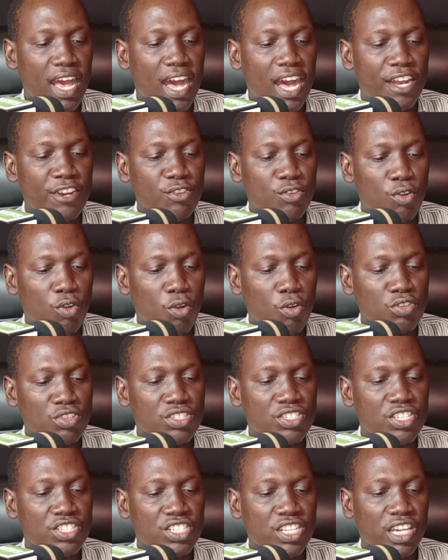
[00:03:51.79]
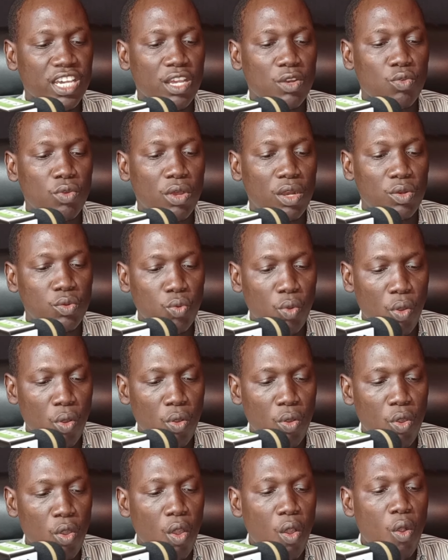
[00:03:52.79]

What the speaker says: had caused the Second World War,